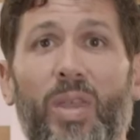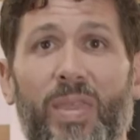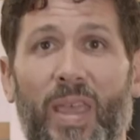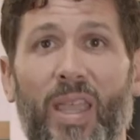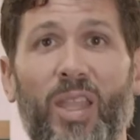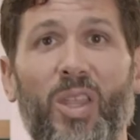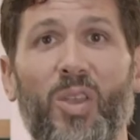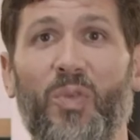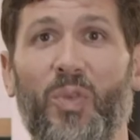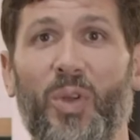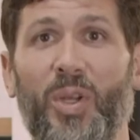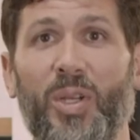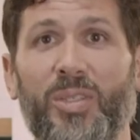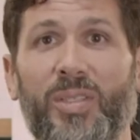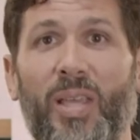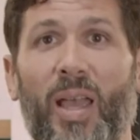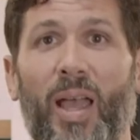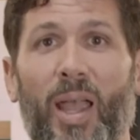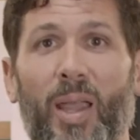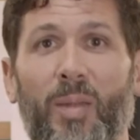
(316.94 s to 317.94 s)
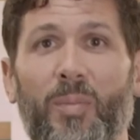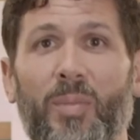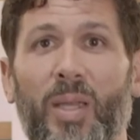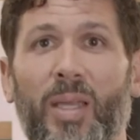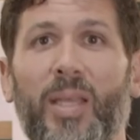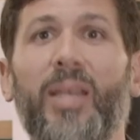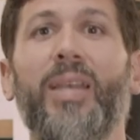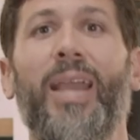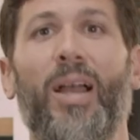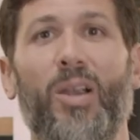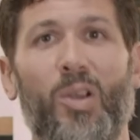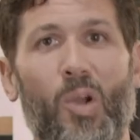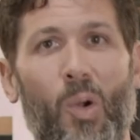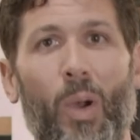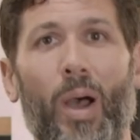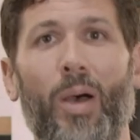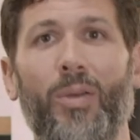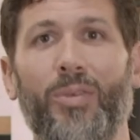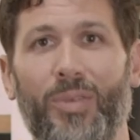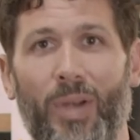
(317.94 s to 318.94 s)
thank you for your time. Now go
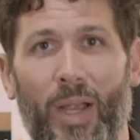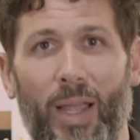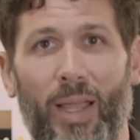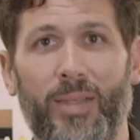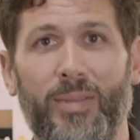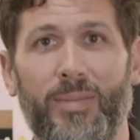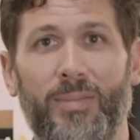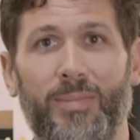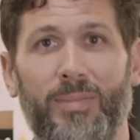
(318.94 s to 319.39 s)
out and ride.